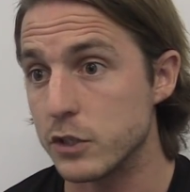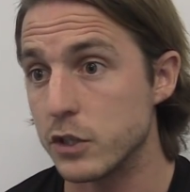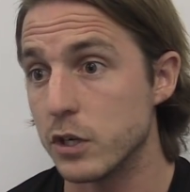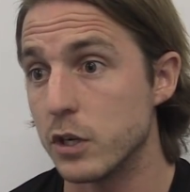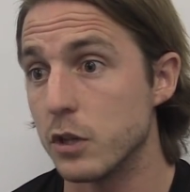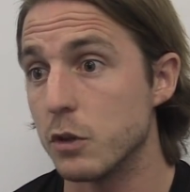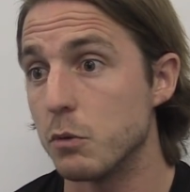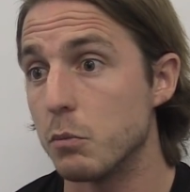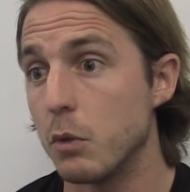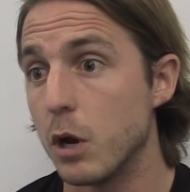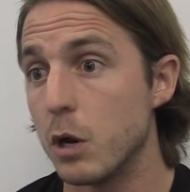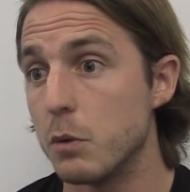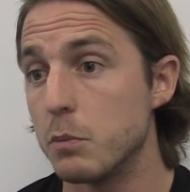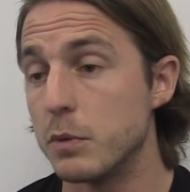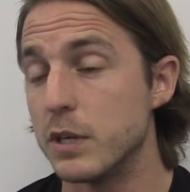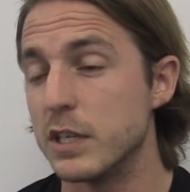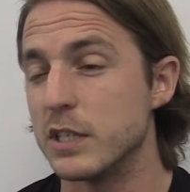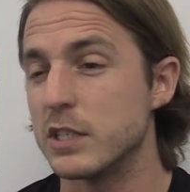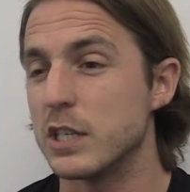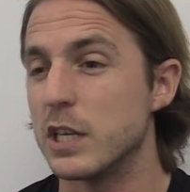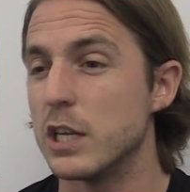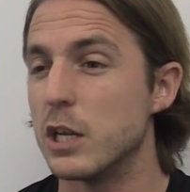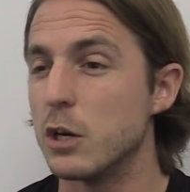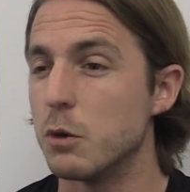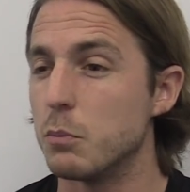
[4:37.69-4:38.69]
And at the moment,
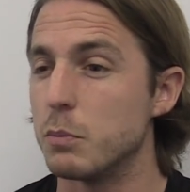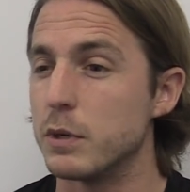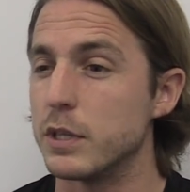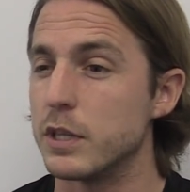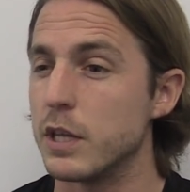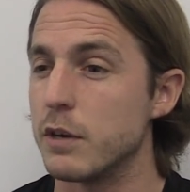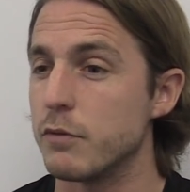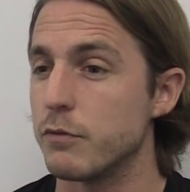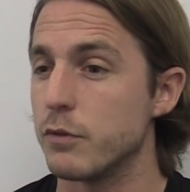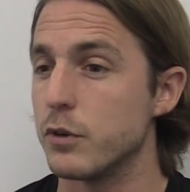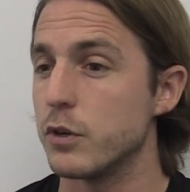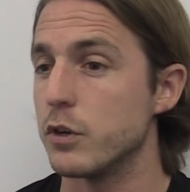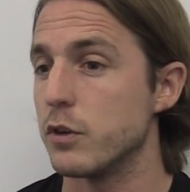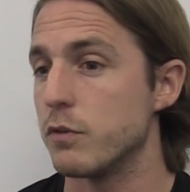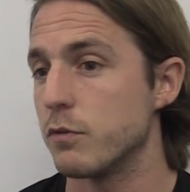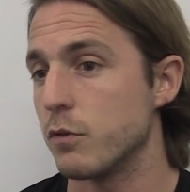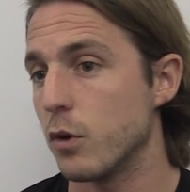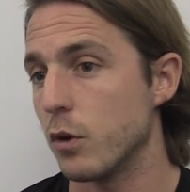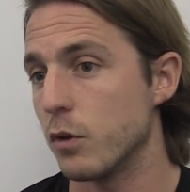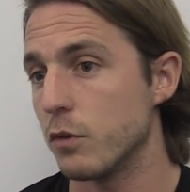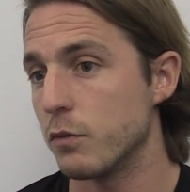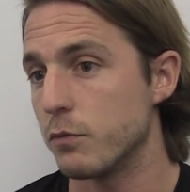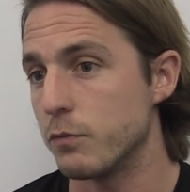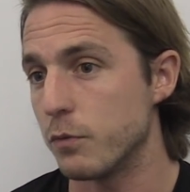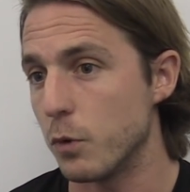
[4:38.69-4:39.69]
it's a little bit different. You've
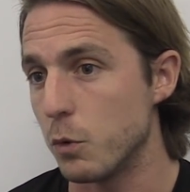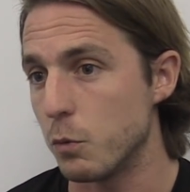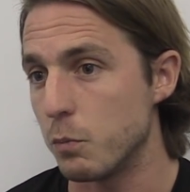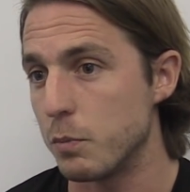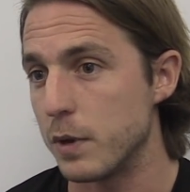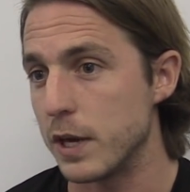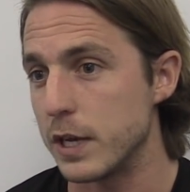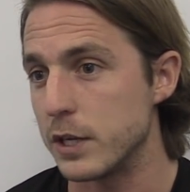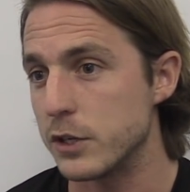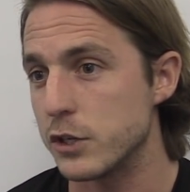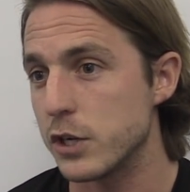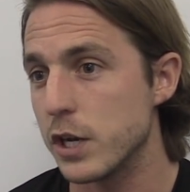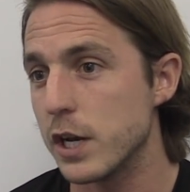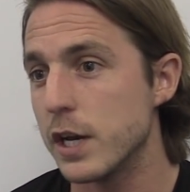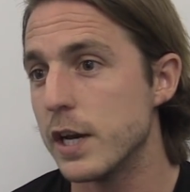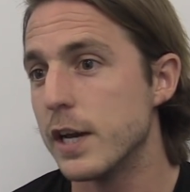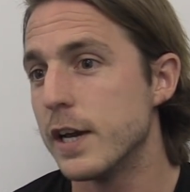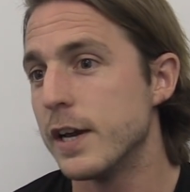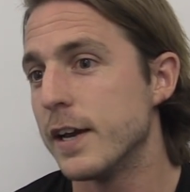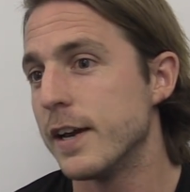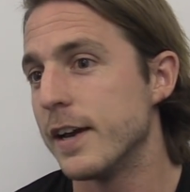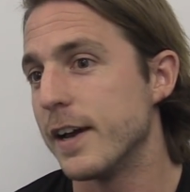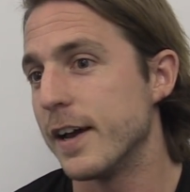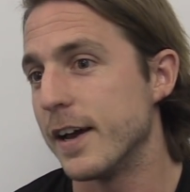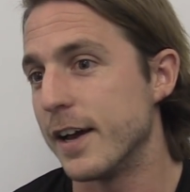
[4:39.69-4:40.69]
got the full pitch,
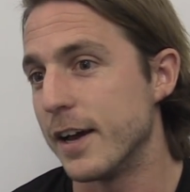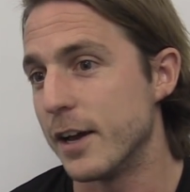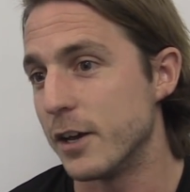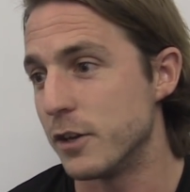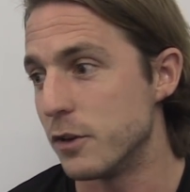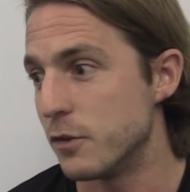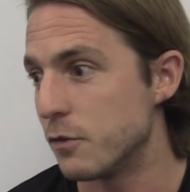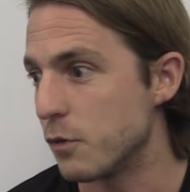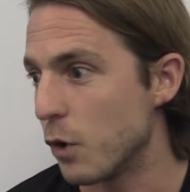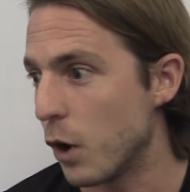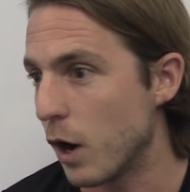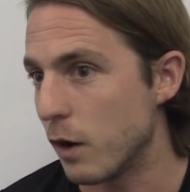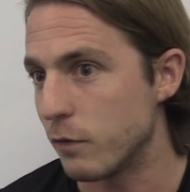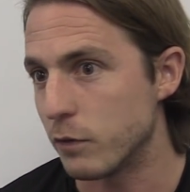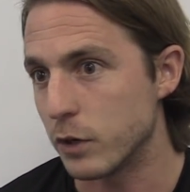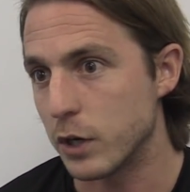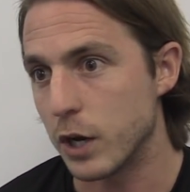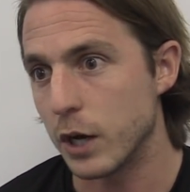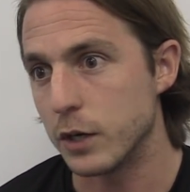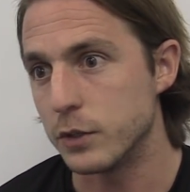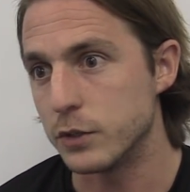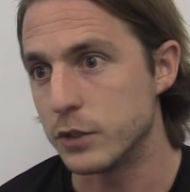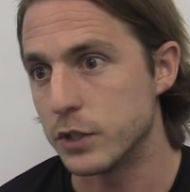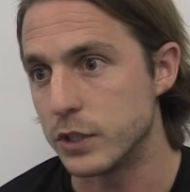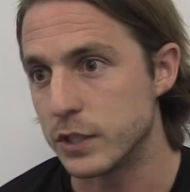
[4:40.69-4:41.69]
and you've got other
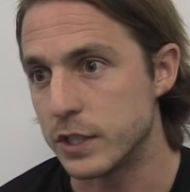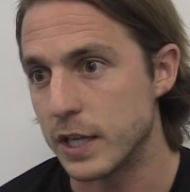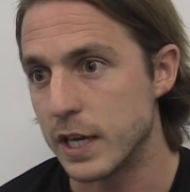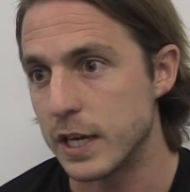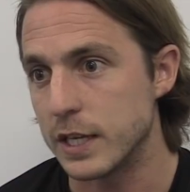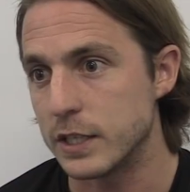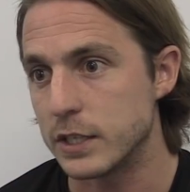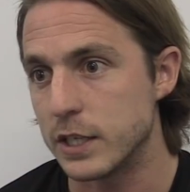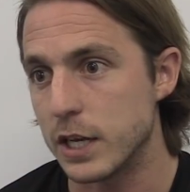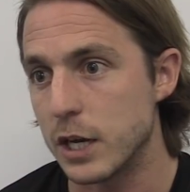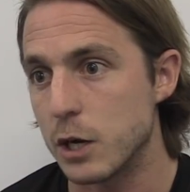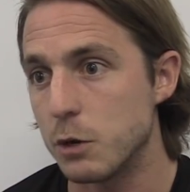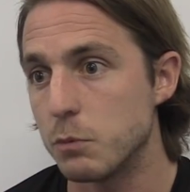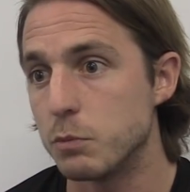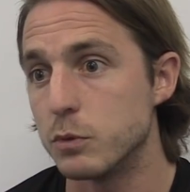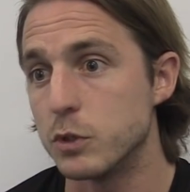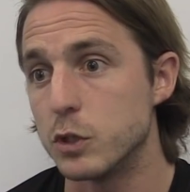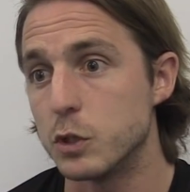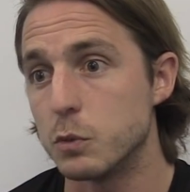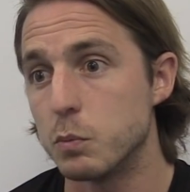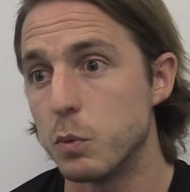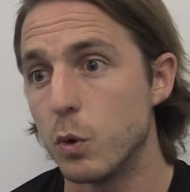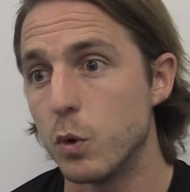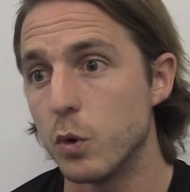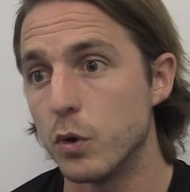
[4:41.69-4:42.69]
coaches there to help and
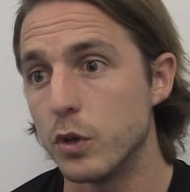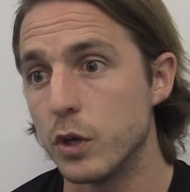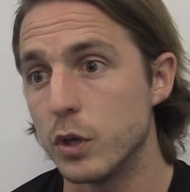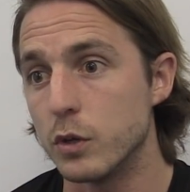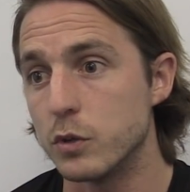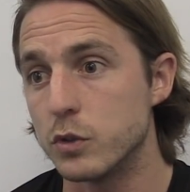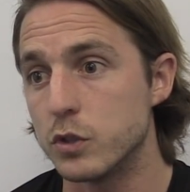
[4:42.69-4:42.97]
support you.